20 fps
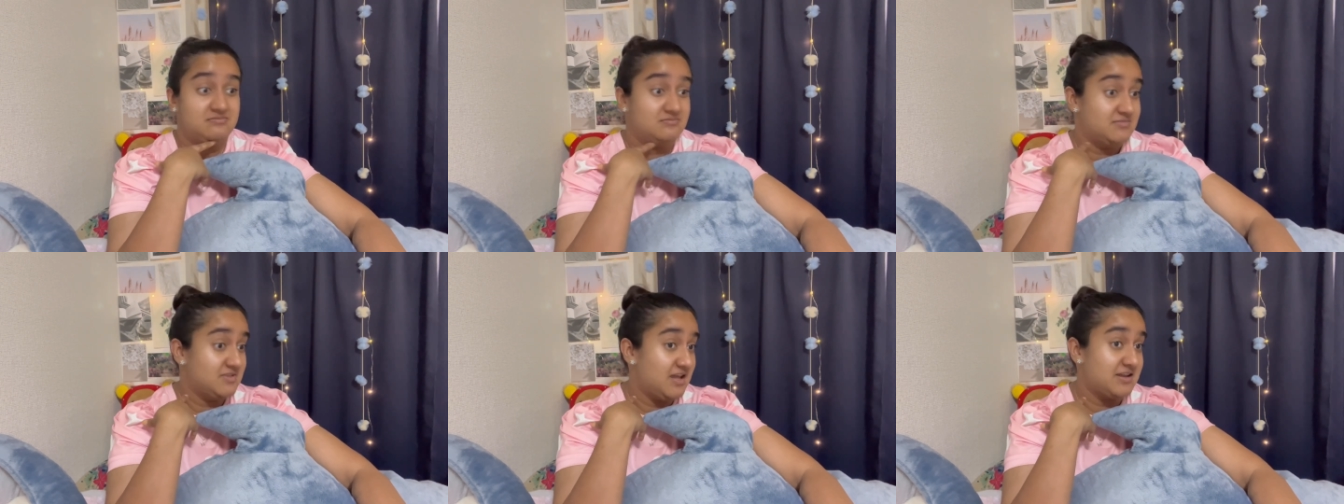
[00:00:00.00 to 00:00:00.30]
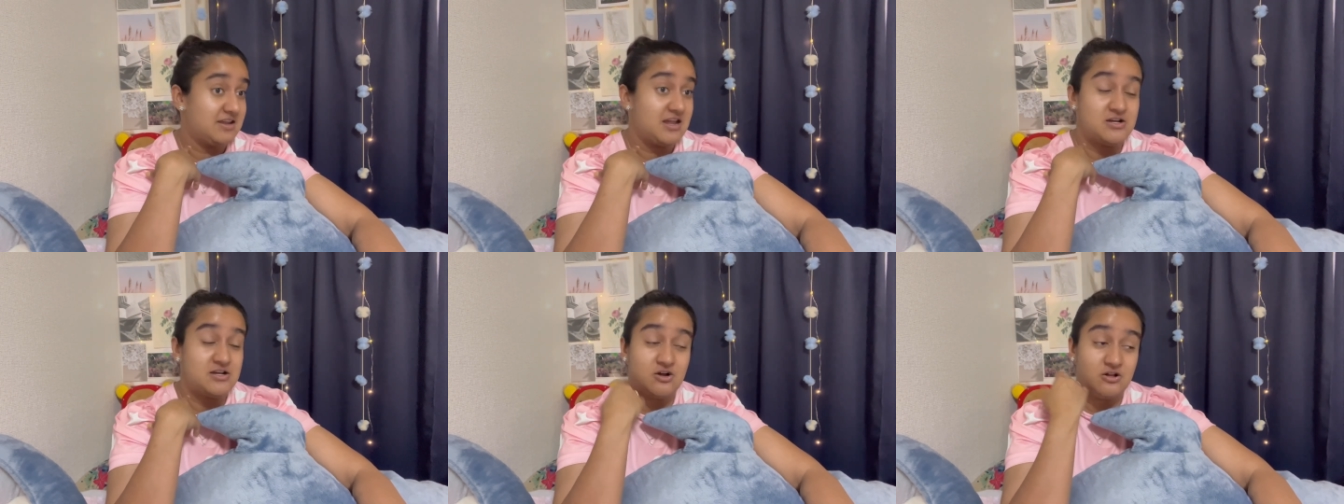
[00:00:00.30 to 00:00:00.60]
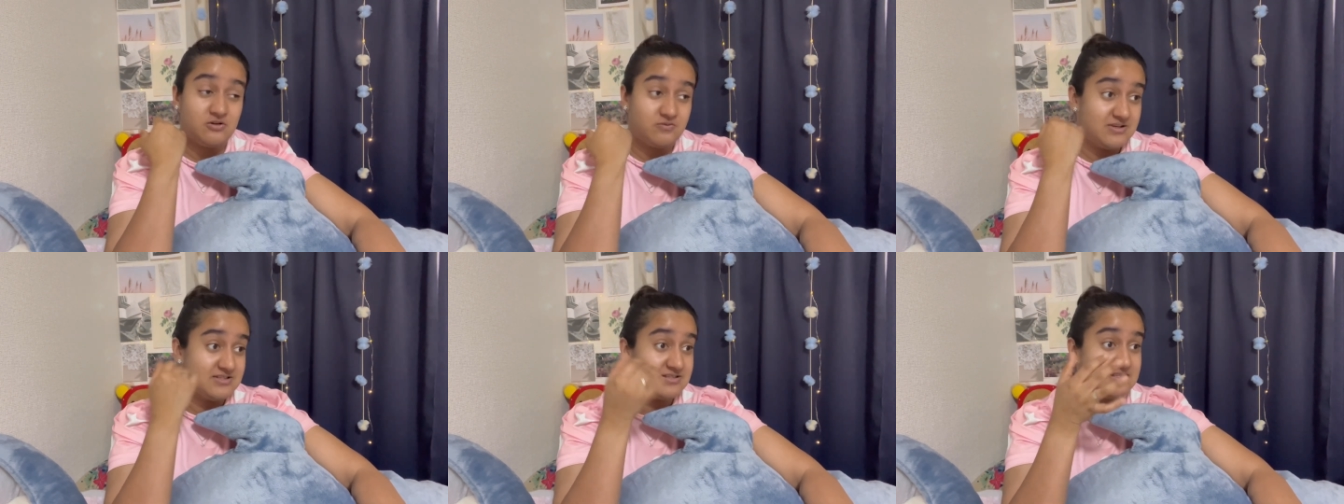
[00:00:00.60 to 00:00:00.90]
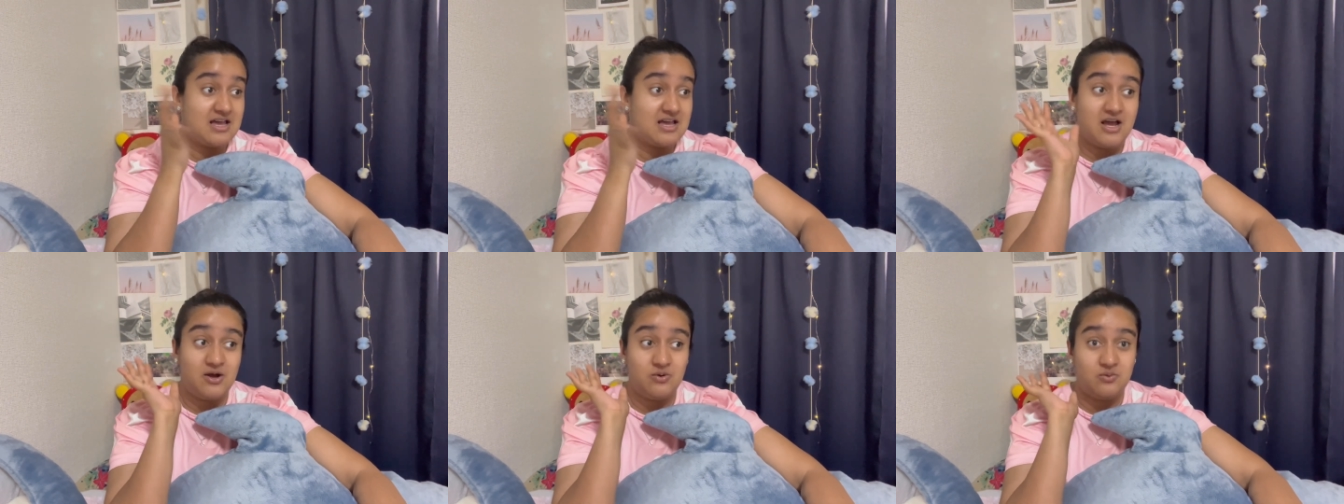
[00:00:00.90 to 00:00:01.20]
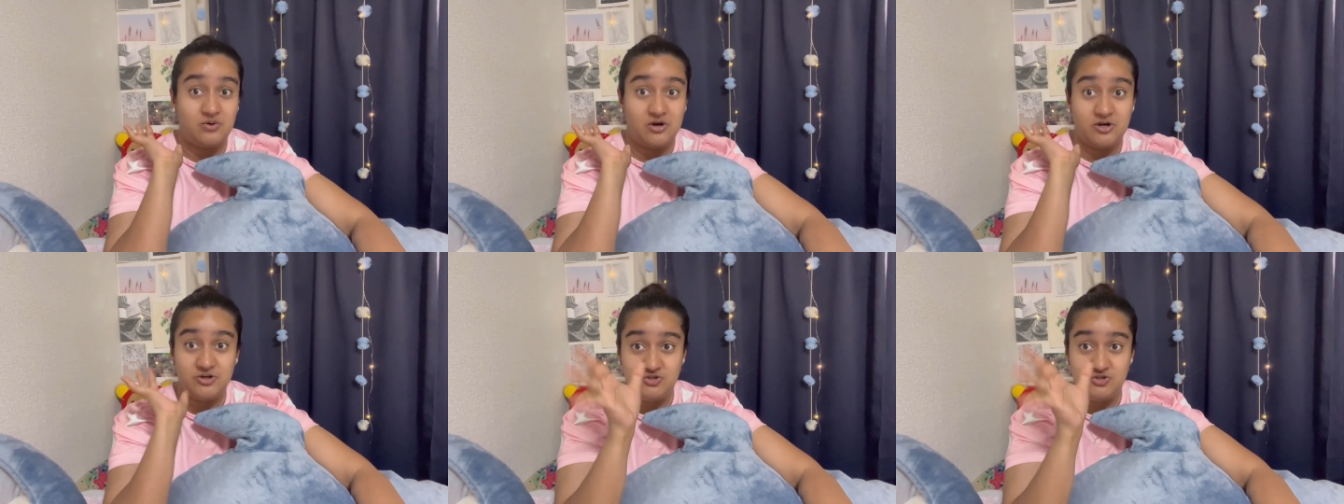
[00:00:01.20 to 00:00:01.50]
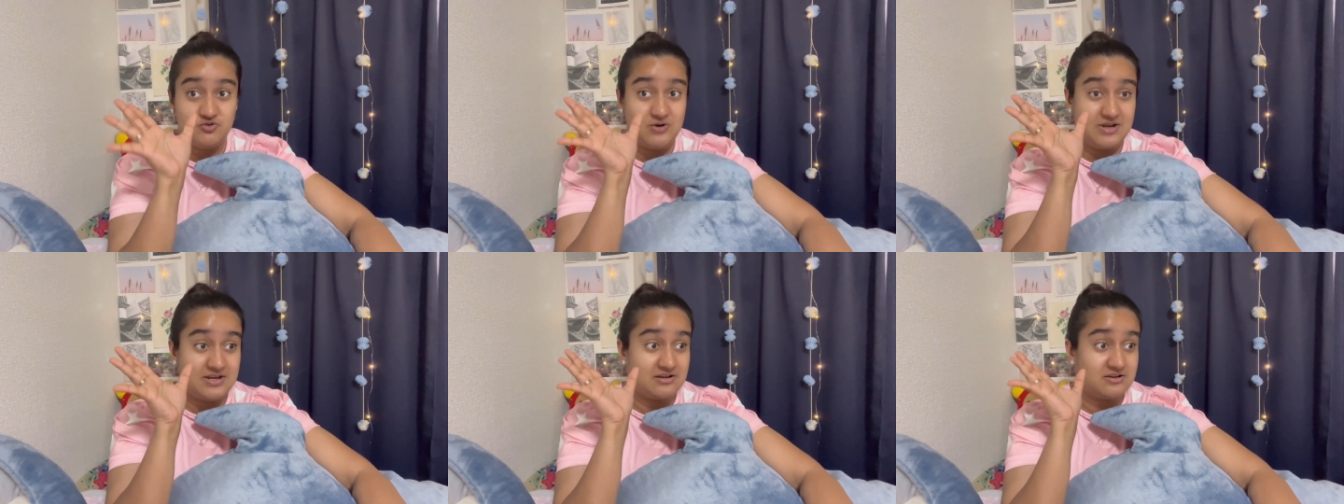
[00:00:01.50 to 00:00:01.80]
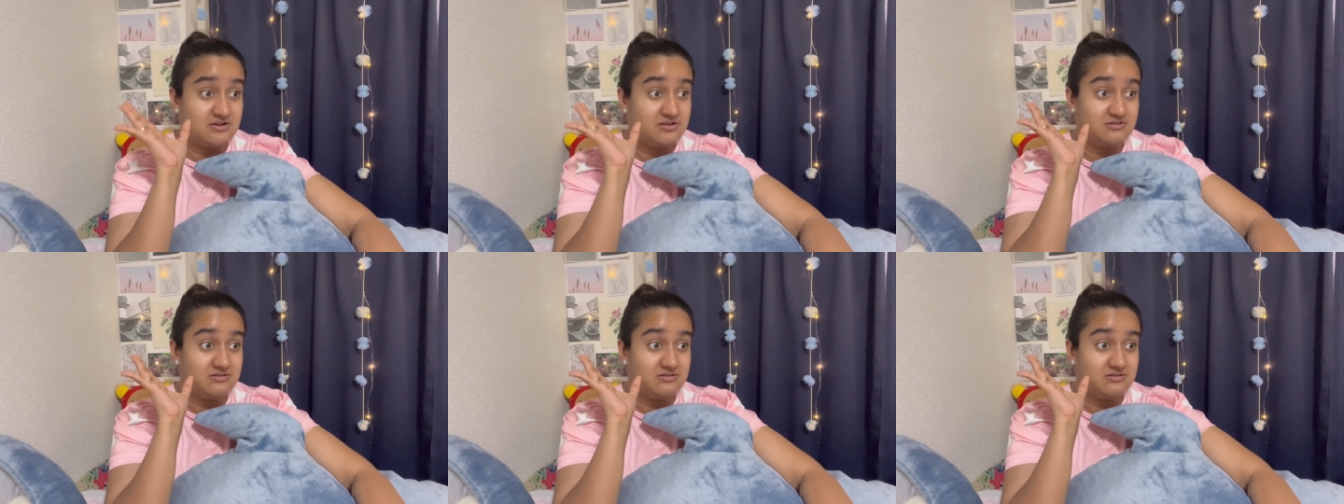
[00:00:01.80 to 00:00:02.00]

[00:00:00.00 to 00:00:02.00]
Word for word: Like I always have a drink